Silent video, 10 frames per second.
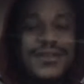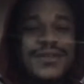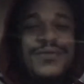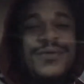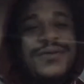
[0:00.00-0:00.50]

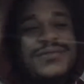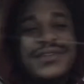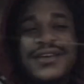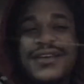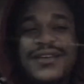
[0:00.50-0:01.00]
You know what I'm
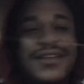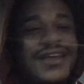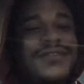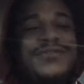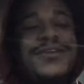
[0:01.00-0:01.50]
saying? They
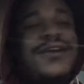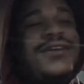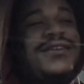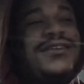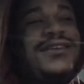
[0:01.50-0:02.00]
got the
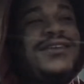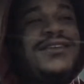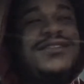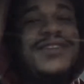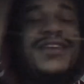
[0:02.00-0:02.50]
starting.
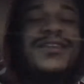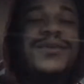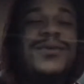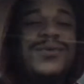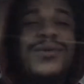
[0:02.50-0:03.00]
She got the
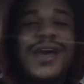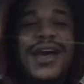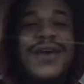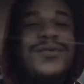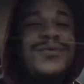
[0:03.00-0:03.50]
ooh
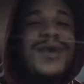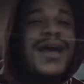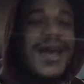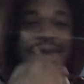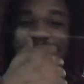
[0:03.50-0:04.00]
ah ooh
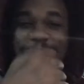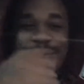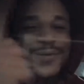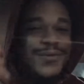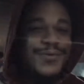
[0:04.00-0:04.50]
ah ooh
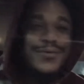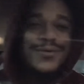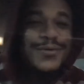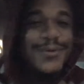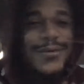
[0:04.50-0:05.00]
ooh
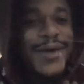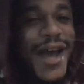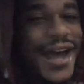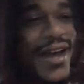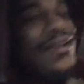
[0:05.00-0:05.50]
ooh ooh ah.